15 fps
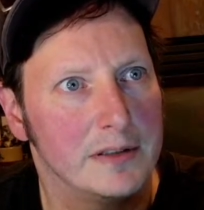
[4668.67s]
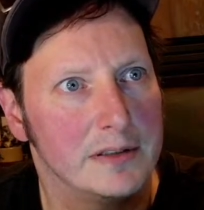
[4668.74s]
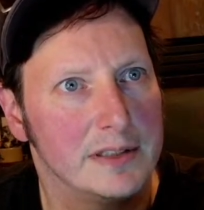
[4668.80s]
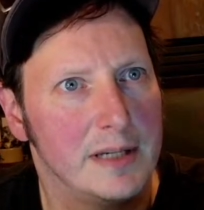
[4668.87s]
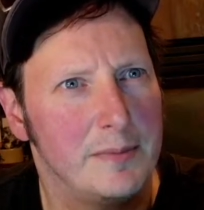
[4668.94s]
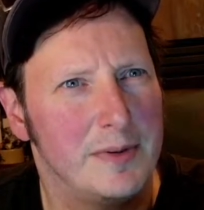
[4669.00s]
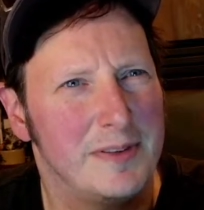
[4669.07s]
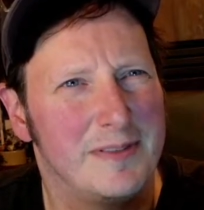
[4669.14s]

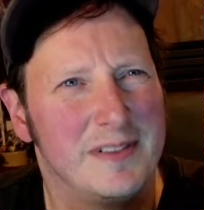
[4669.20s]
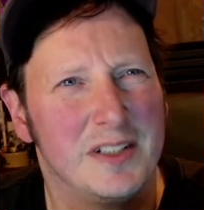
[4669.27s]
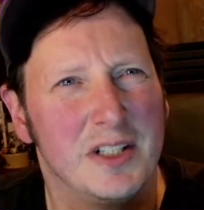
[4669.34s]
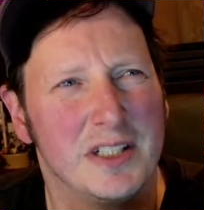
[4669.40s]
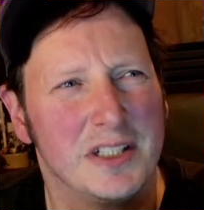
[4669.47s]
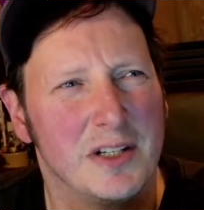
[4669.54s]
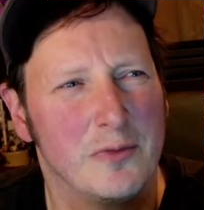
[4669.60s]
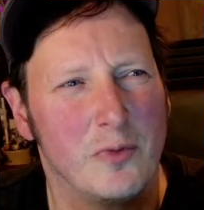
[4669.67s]
Same with
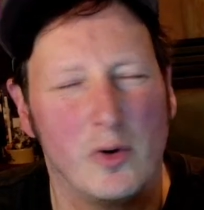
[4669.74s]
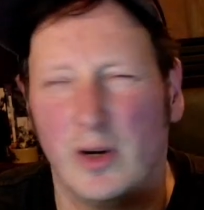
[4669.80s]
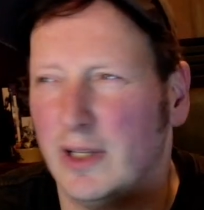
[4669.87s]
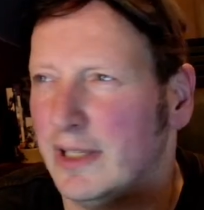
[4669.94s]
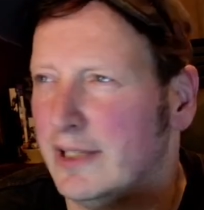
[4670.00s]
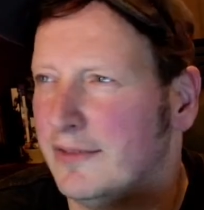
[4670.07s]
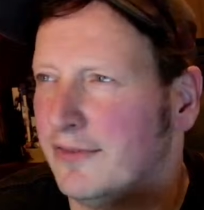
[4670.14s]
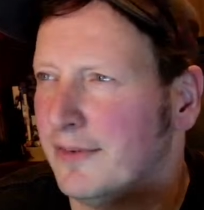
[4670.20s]
Justin
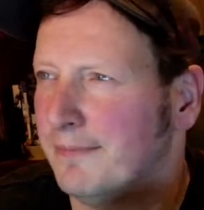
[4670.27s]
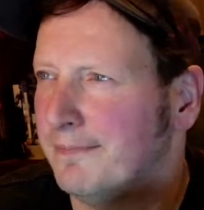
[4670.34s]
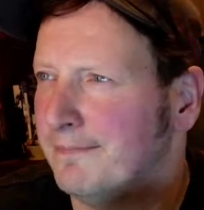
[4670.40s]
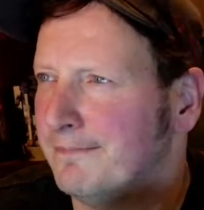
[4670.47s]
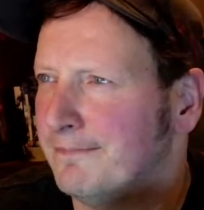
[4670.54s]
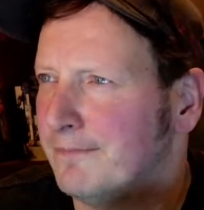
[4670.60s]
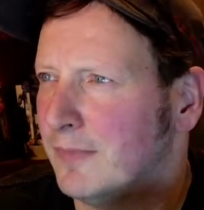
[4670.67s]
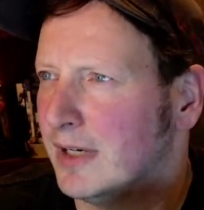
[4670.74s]
Roiland from
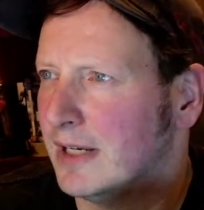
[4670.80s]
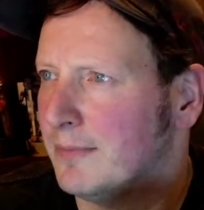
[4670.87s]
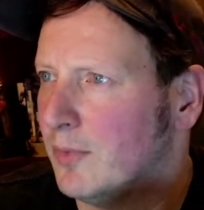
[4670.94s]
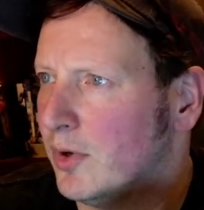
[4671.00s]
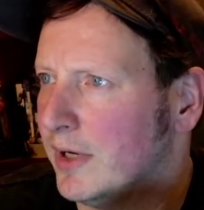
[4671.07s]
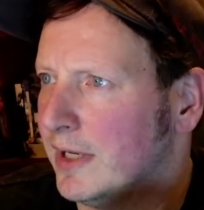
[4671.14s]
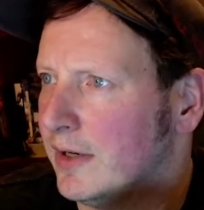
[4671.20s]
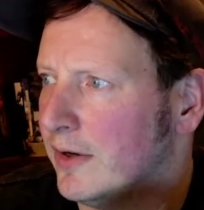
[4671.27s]
Rick and
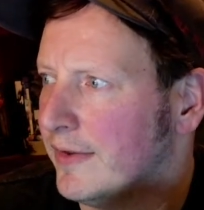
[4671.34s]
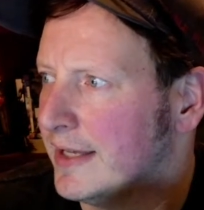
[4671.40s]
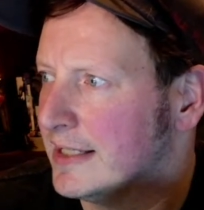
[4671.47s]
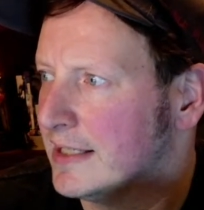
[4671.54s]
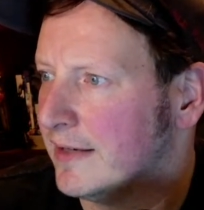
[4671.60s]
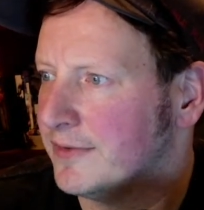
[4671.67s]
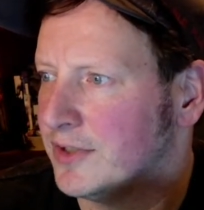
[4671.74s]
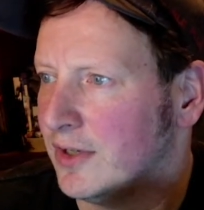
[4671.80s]
Morty and all that
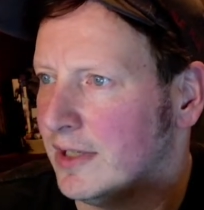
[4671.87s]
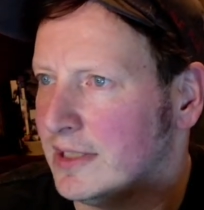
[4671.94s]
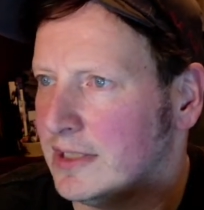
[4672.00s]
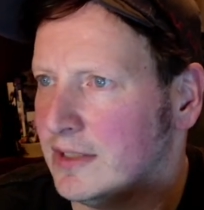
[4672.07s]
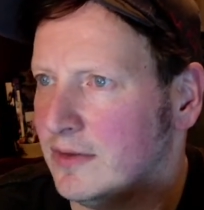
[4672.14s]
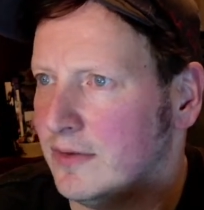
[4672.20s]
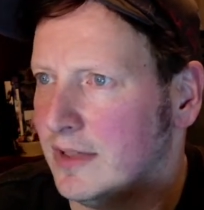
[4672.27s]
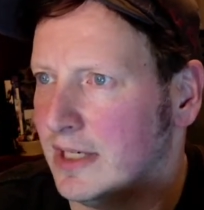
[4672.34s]
stuff. So let's
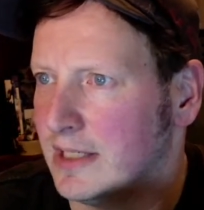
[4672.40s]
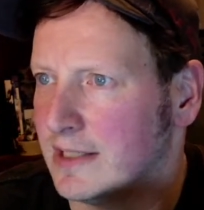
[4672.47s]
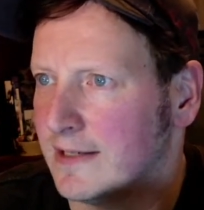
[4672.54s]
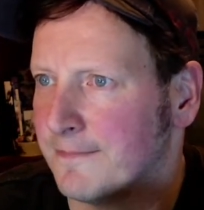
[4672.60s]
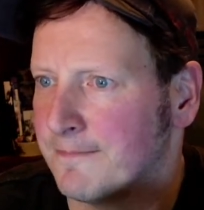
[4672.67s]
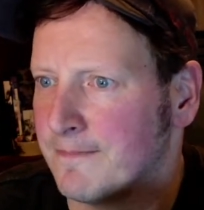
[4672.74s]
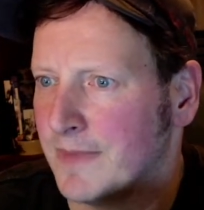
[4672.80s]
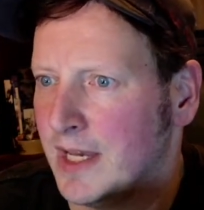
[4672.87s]
do this.